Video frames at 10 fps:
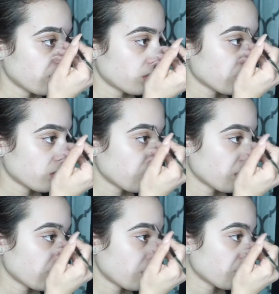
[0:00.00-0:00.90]
just to
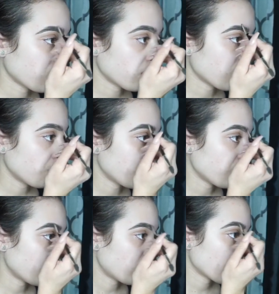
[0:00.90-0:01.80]
make them look a
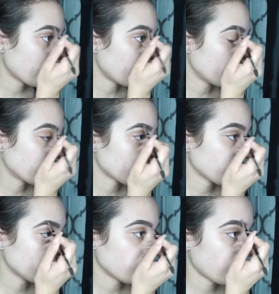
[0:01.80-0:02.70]
bit more full, because I
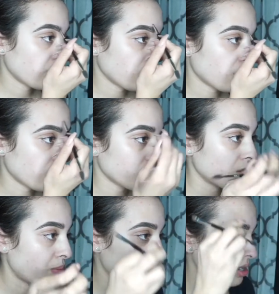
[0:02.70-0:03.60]
do have a lot of
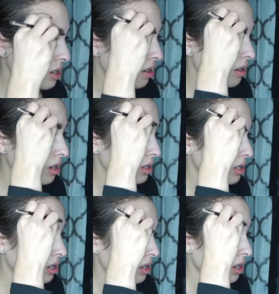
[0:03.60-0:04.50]
sparse areas.
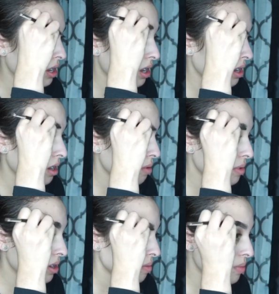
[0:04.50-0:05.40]
And now I'm
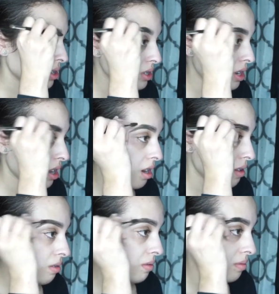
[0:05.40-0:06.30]
going to brush it out.